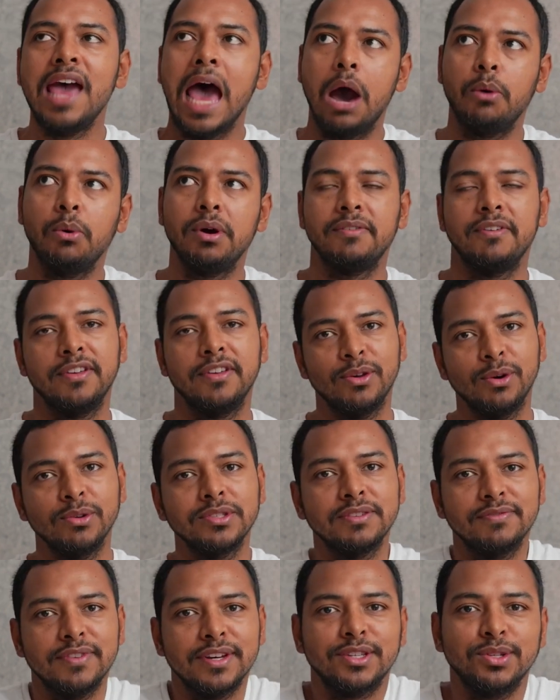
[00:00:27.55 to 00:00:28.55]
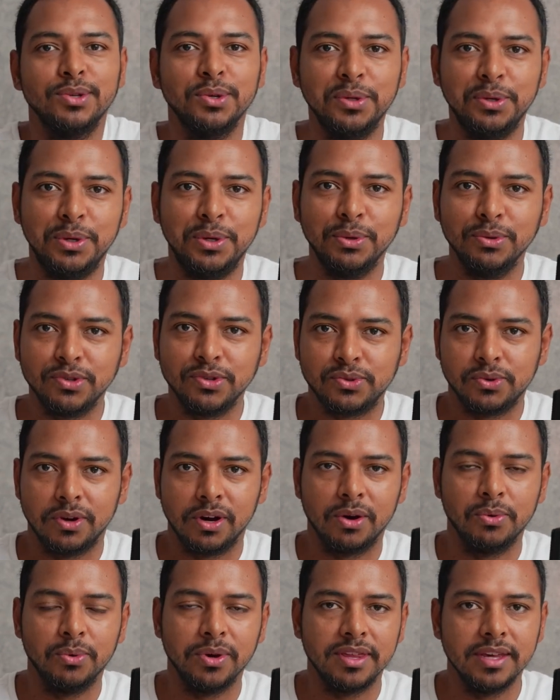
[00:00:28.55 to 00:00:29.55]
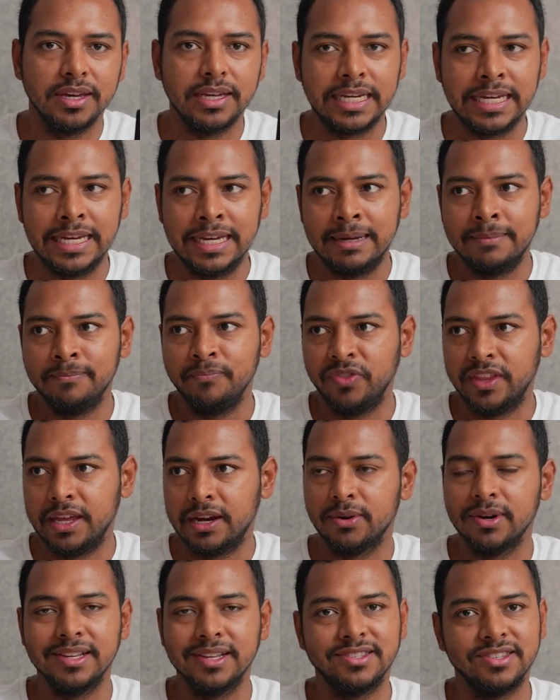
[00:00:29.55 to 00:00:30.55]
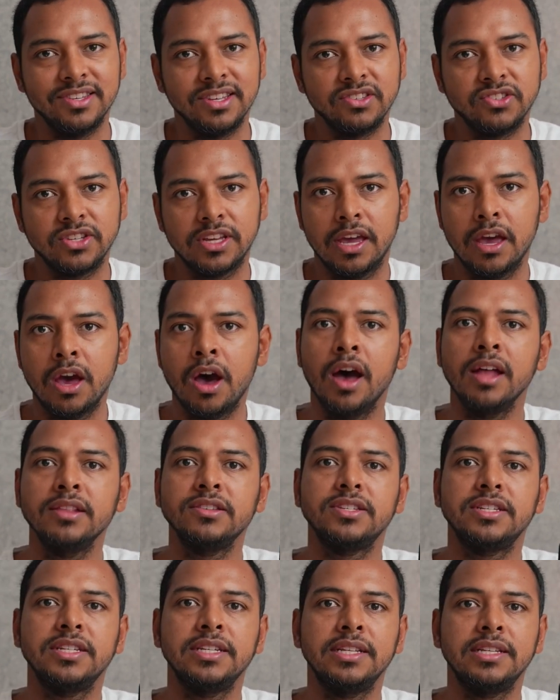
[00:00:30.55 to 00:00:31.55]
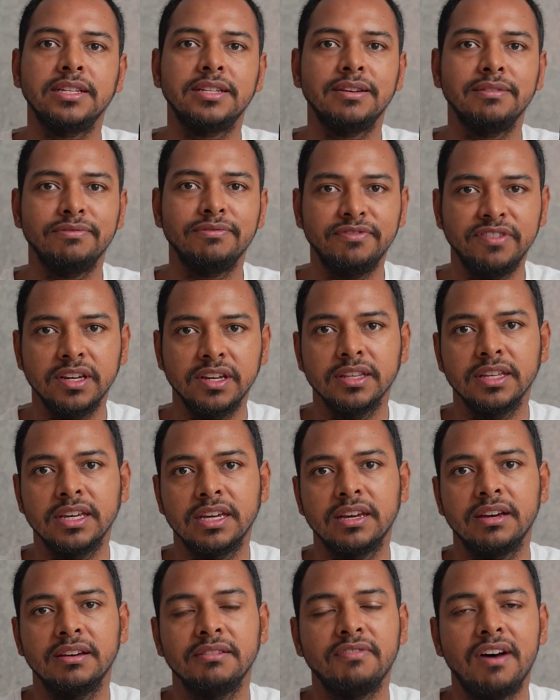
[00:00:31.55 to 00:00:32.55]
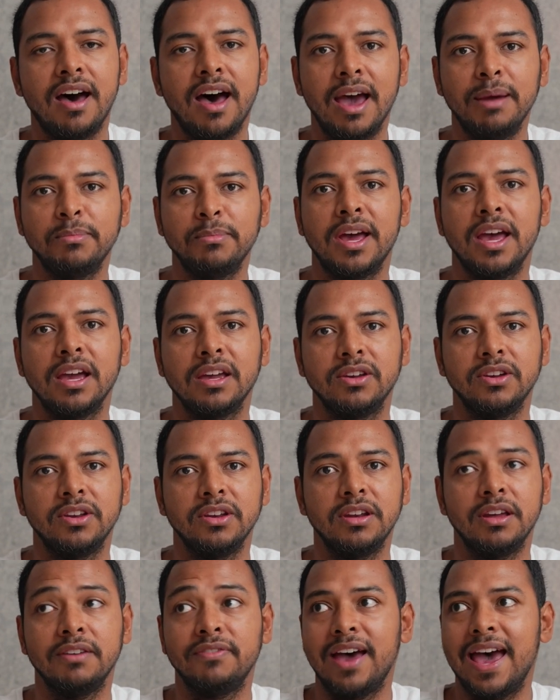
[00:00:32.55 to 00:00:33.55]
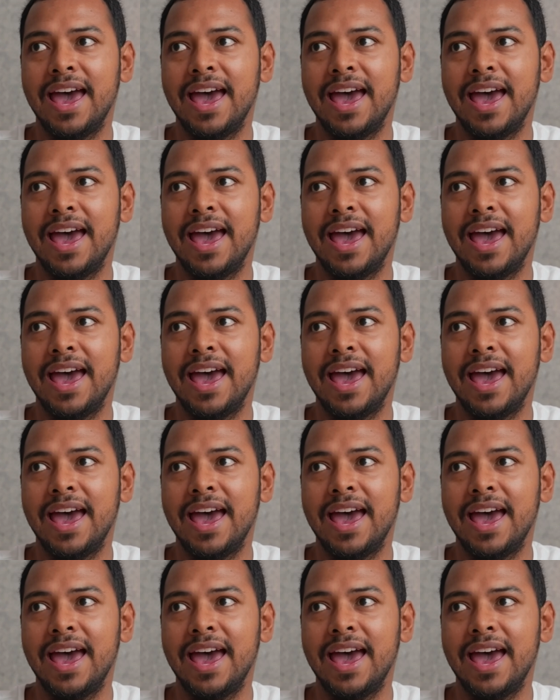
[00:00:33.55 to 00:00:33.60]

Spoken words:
However, those of us who do struggle with it, there is this constant feeling of I'm not good enough.